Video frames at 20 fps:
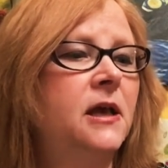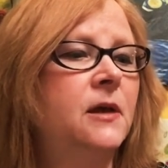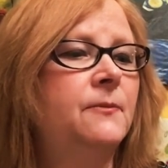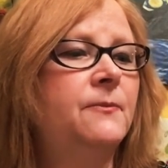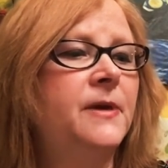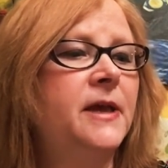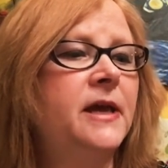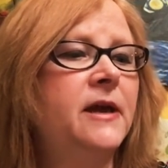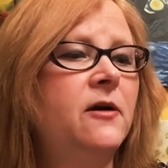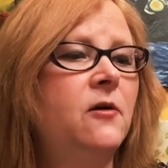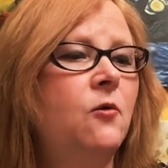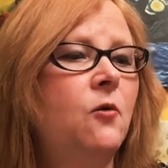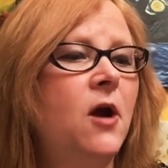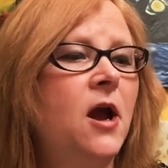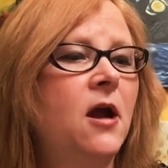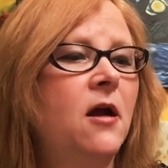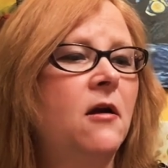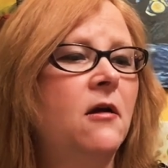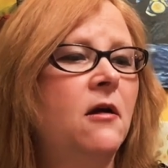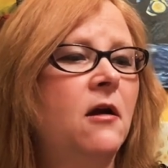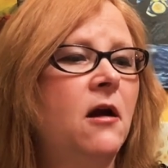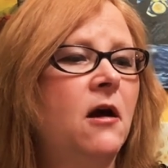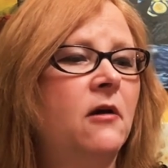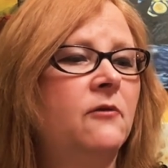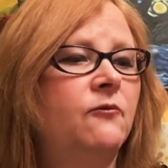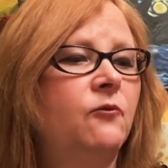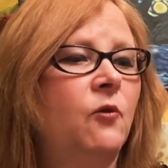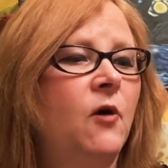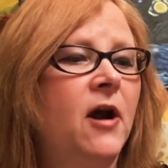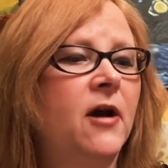Be aware
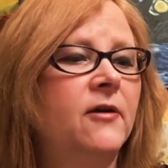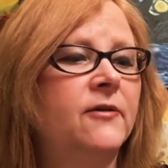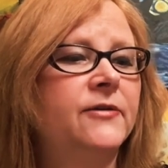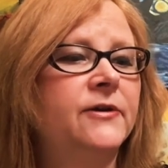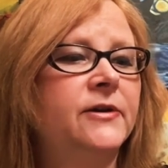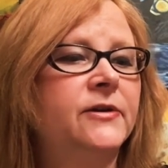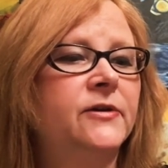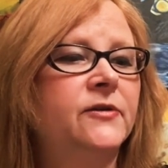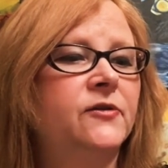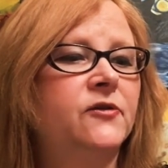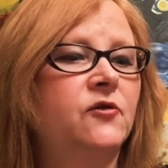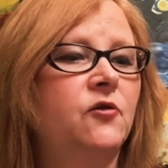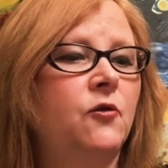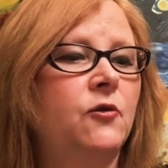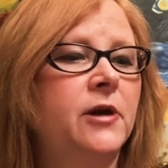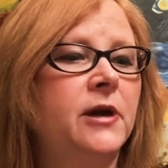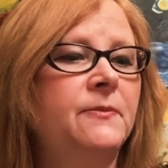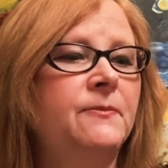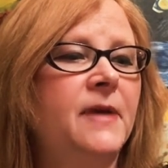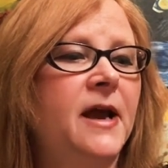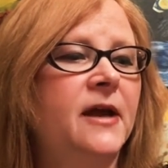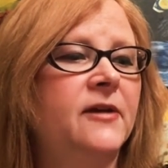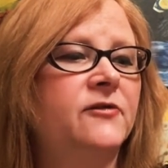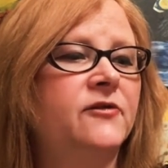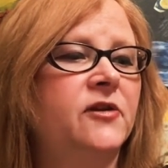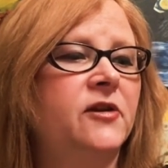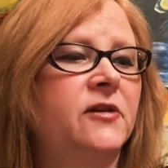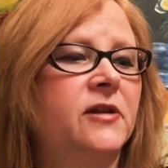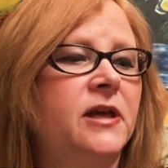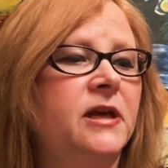of where the distorted
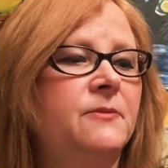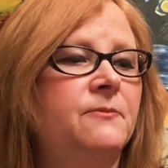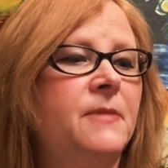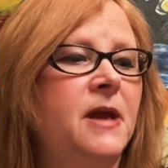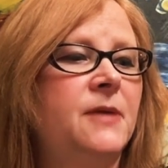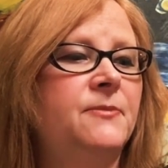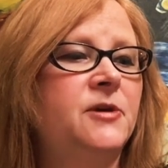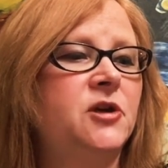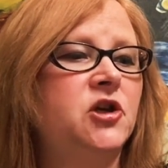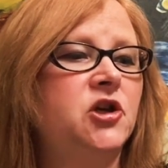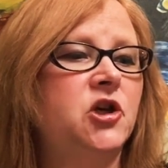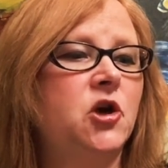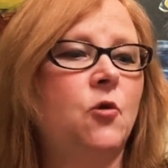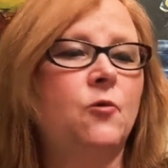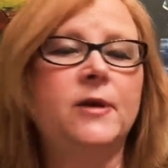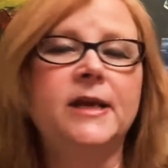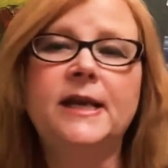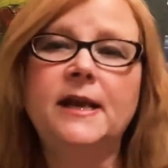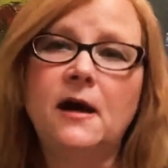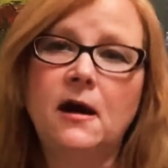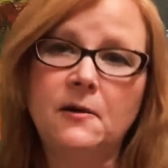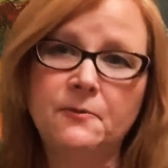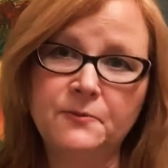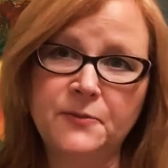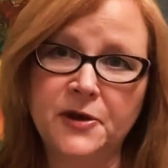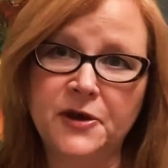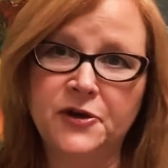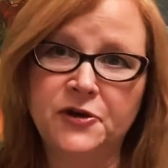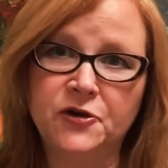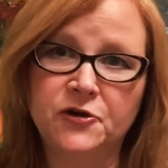masculine may be showing up
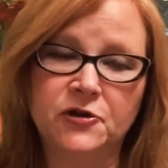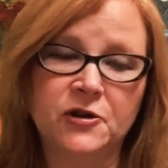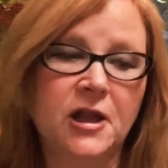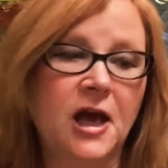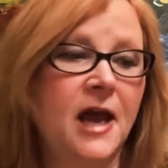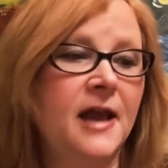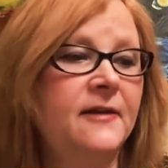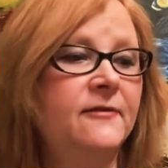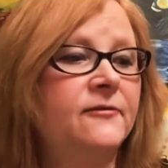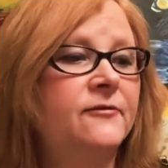in your life.